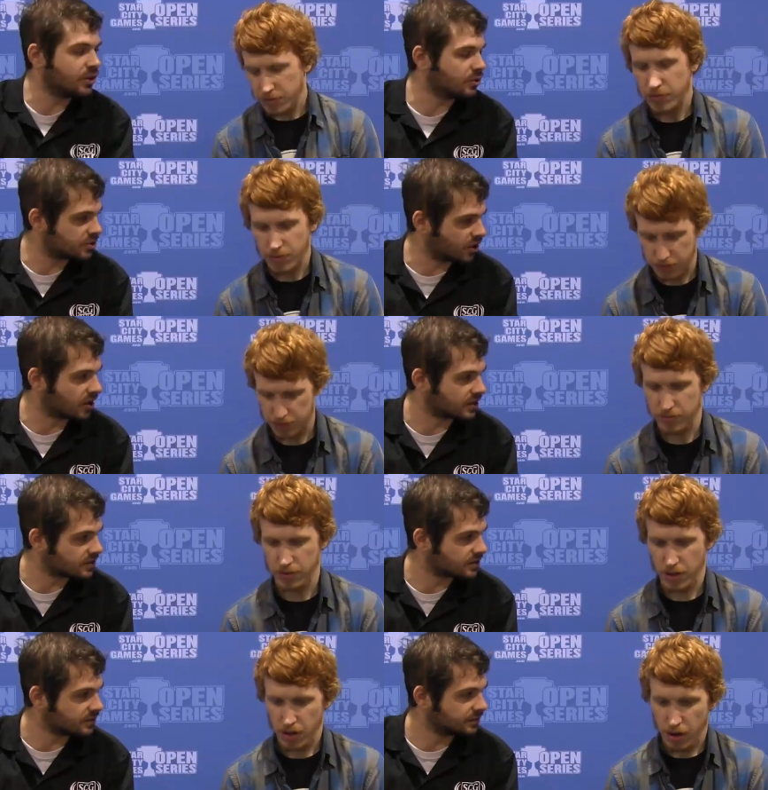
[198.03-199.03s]
Speaker 1: those
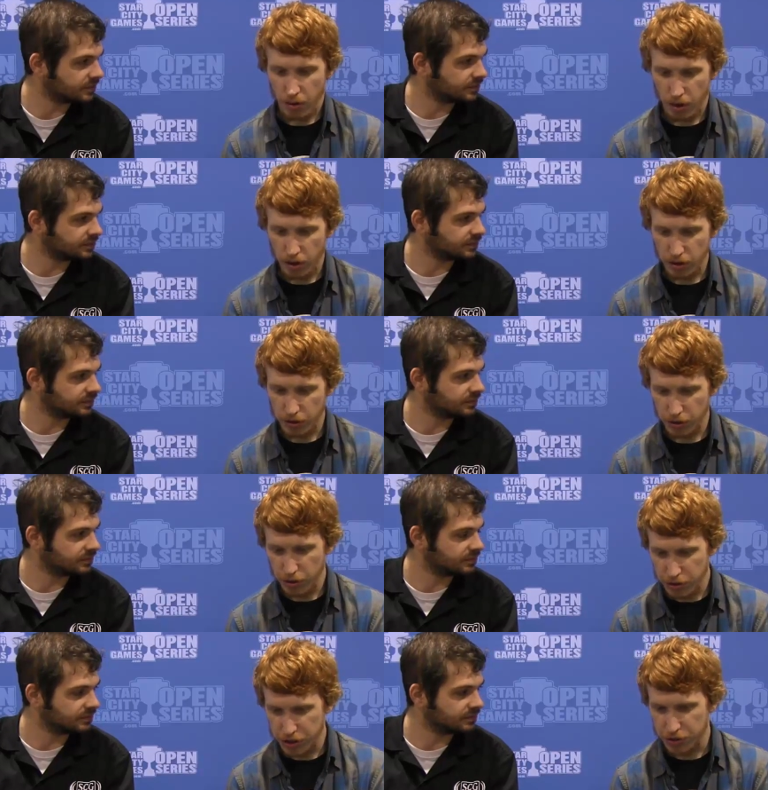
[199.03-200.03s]
cards.
Speaker 2: Well,
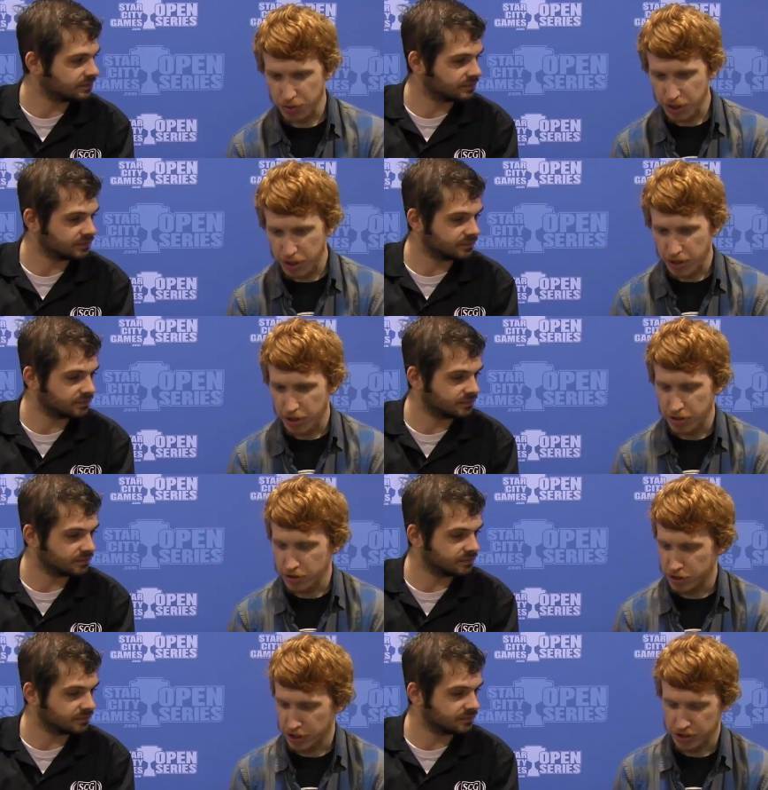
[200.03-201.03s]
Ooze is really good.
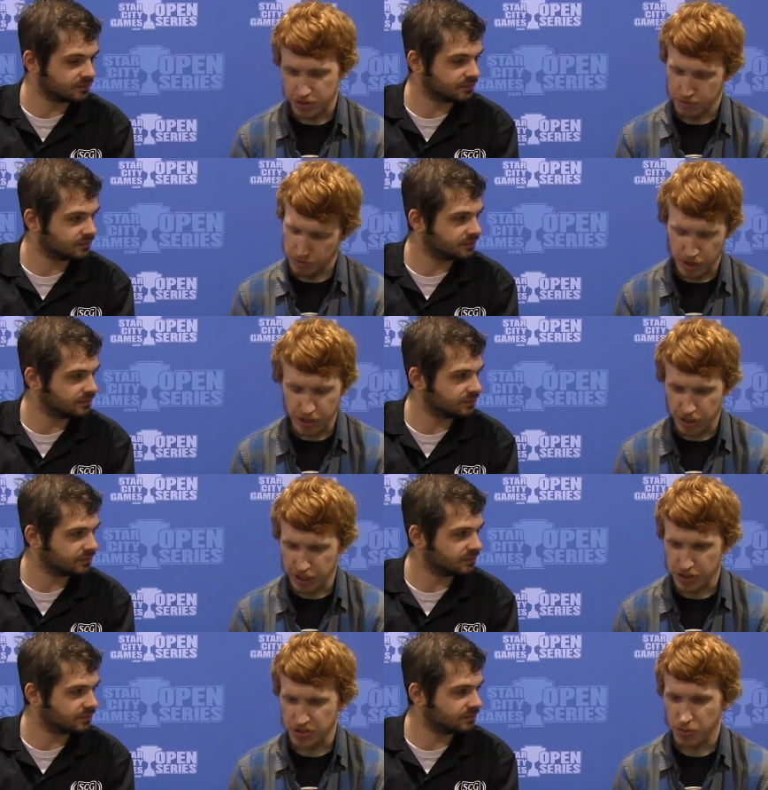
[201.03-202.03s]
Just it,
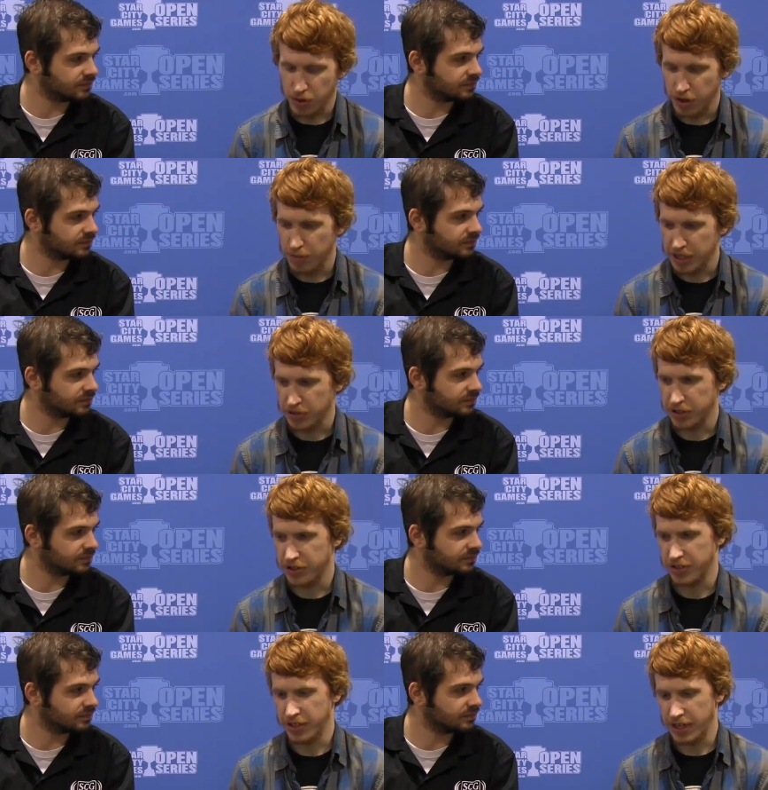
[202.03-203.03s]
it's one of the best
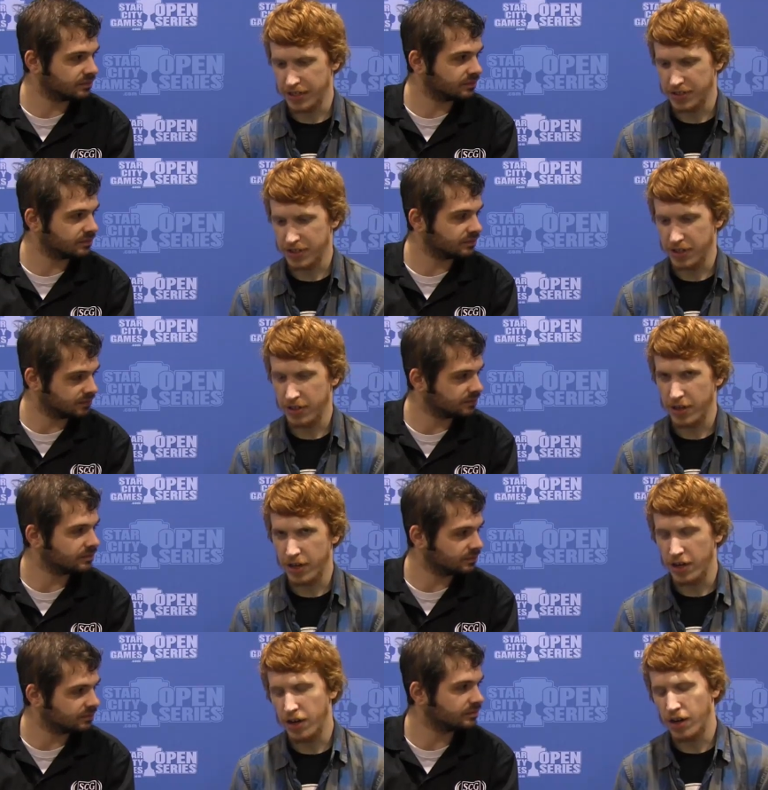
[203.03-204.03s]
creatures in Legacy.
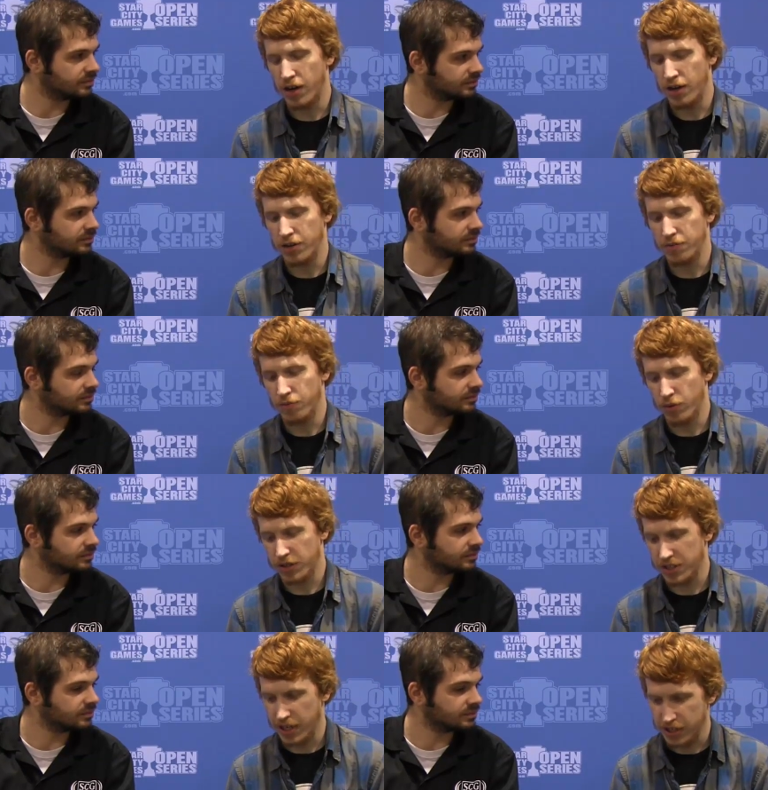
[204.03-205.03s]
It uh,
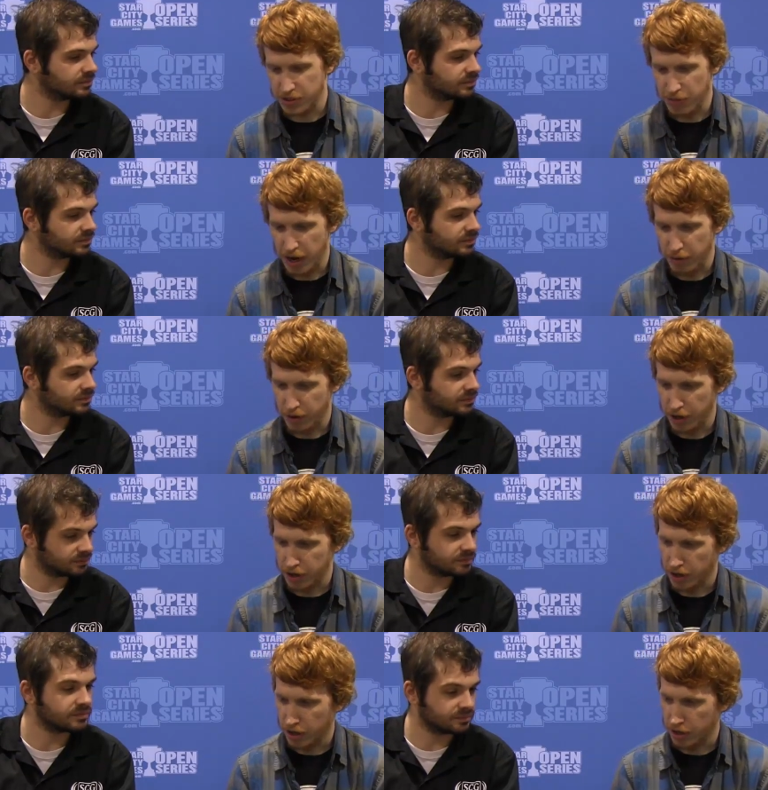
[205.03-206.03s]
works against Maverick,
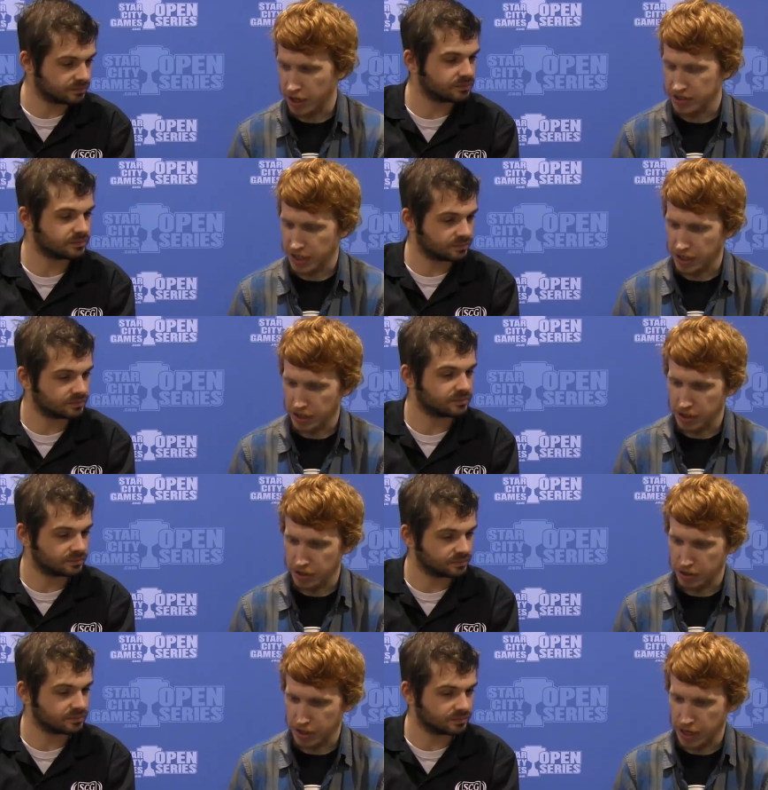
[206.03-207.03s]
uh, exiling
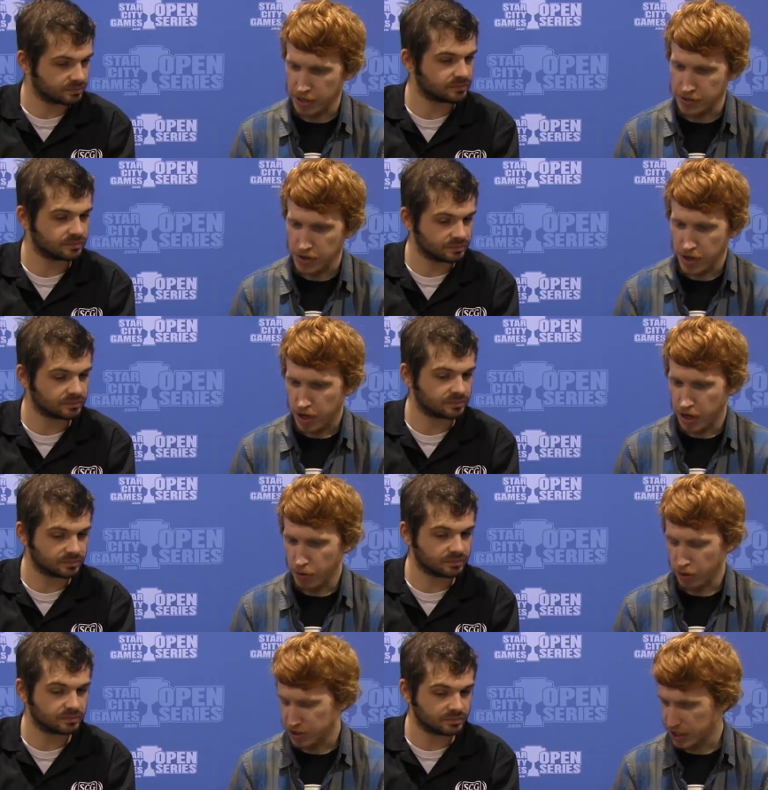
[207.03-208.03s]
their lands. It
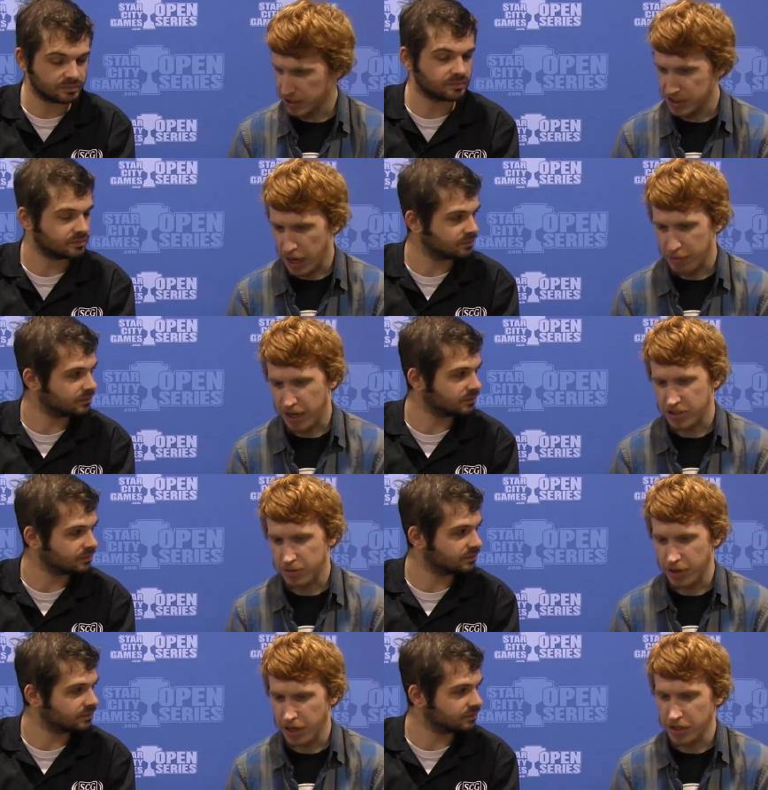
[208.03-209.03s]
works against Snapcaster
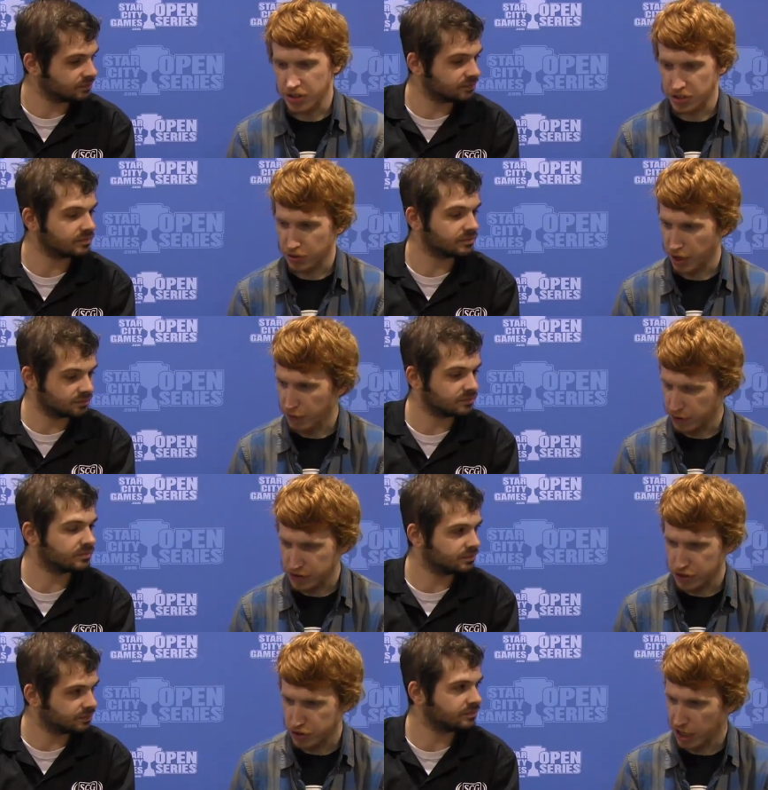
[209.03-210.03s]
Mage. It's great
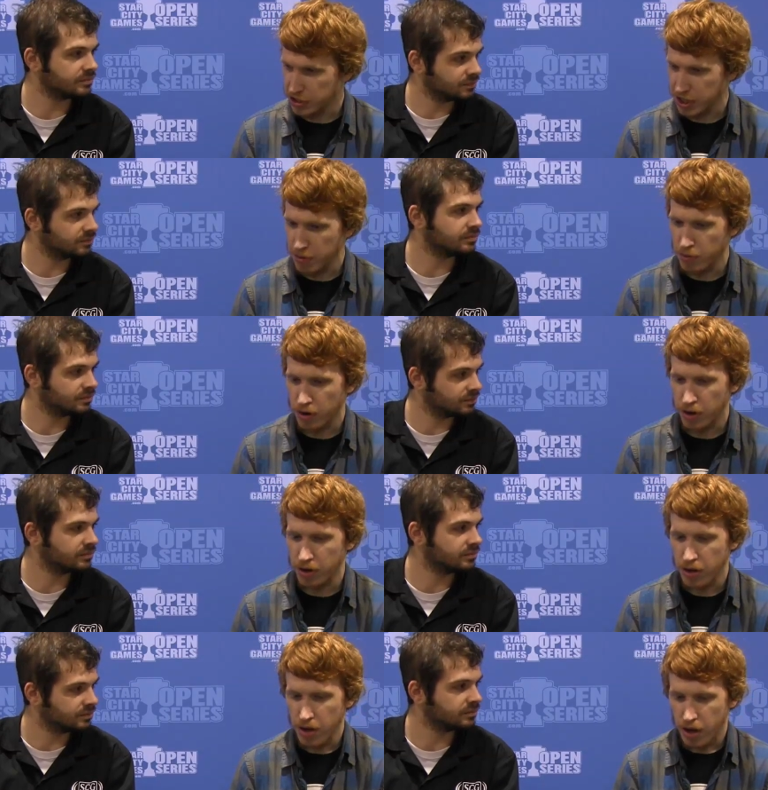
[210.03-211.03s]
versus Dredge game one.
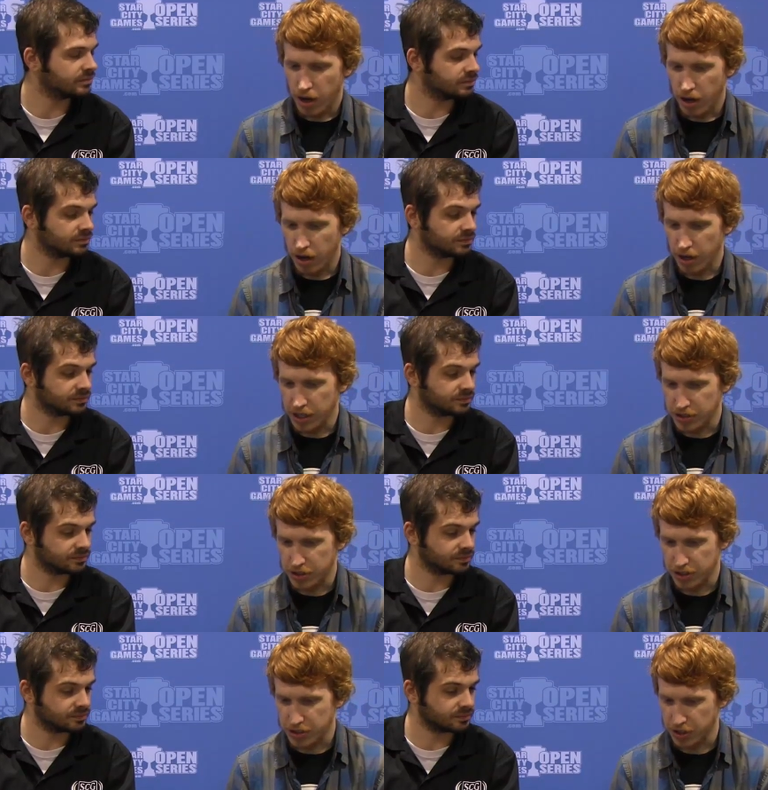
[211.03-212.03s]
Uh, it's
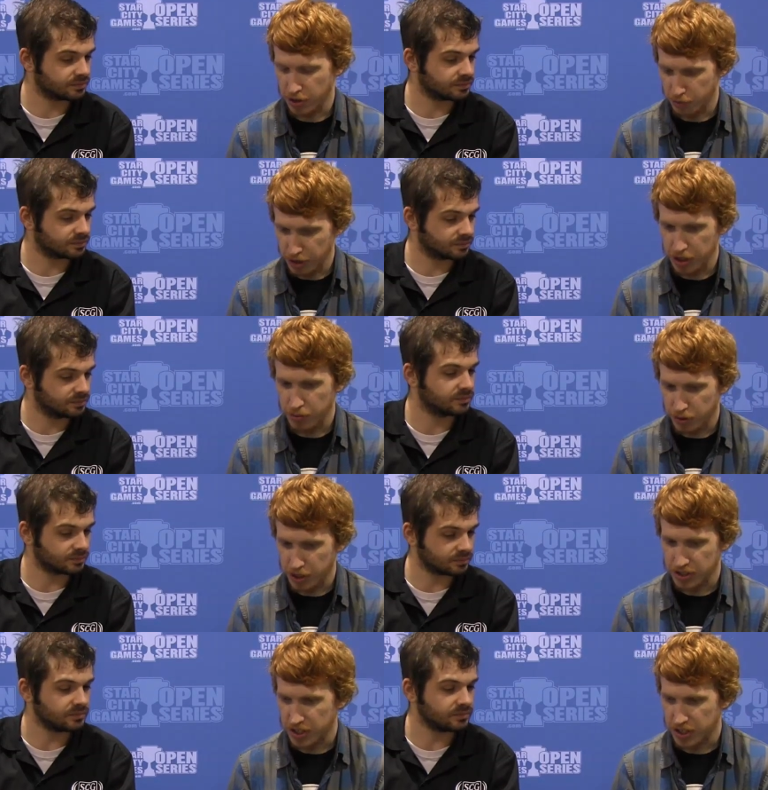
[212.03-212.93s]
just a really, really